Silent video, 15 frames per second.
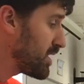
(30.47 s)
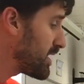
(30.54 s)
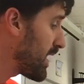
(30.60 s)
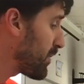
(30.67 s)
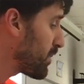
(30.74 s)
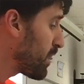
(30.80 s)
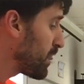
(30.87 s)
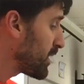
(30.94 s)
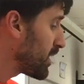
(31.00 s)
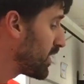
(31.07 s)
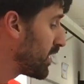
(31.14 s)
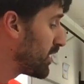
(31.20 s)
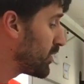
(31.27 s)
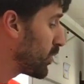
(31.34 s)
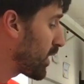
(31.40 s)
Now,
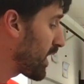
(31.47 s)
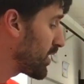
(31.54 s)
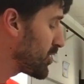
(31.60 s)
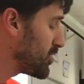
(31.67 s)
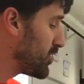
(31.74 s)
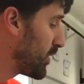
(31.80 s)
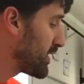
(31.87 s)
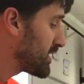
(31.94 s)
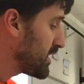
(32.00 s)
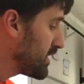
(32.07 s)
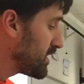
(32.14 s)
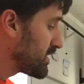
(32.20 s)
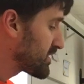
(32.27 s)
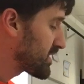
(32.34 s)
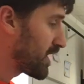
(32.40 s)
how you do it.
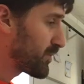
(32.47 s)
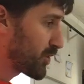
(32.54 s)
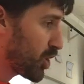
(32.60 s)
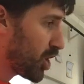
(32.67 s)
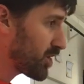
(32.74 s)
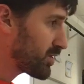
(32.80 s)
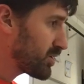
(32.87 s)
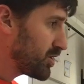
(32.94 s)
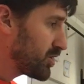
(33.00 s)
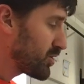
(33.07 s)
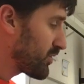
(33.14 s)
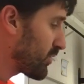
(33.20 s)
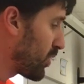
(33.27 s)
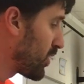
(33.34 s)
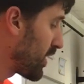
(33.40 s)
Set up a cart
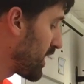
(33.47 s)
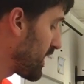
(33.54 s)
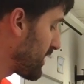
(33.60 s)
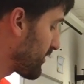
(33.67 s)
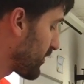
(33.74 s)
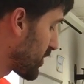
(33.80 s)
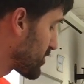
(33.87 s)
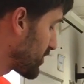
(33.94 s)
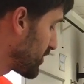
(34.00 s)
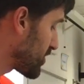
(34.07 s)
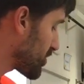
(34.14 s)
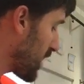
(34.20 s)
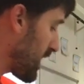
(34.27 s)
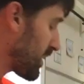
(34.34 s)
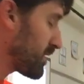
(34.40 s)
on a frictionless
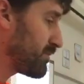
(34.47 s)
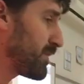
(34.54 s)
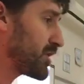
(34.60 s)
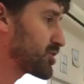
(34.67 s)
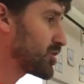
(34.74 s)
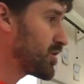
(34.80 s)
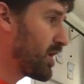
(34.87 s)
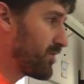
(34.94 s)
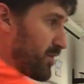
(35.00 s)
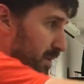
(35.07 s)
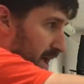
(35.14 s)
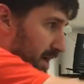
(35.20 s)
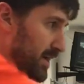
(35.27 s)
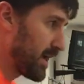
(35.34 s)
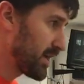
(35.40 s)
track. Make sure you have the
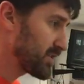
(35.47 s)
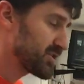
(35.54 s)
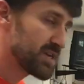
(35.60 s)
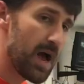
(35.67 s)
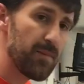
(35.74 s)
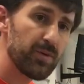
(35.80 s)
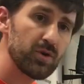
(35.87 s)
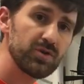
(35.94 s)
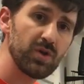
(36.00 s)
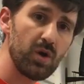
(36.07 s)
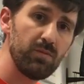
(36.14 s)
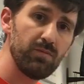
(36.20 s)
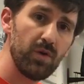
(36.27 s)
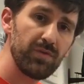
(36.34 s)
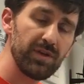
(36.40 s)
magnetic stoppers
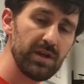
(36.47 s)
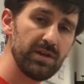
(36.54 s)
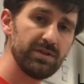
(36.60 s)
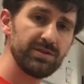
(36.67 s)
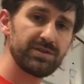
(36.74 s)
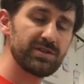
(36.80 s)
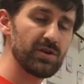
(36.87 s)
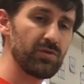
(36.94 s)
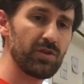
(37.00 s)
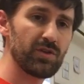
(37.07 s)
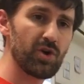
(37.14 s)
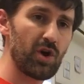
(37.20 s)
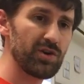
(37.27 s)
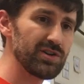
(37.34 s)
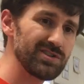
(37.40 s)
on both ends so that the
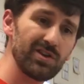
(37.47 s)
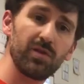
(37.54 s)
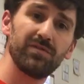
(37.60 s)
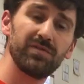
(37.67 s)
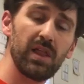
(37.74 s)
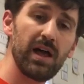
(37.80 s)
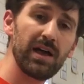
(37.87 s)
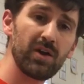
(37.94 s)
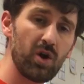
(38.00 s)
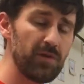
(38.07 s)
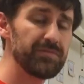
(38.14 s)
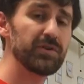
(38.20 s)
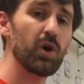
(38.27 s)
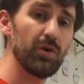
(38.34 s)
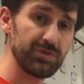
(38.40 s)
cart doesn't go flying
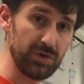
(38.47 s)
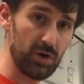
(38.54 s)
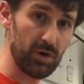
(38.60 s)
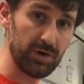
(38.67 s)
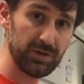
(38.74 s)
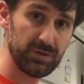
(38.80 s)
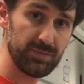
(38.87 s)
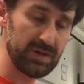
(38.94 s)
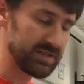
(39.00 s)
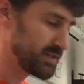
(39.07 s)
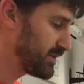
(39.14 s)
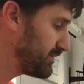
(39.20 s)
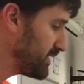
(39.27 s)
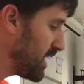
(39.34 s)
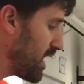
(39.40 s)
off. The carts are
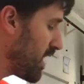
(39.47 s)
expensive.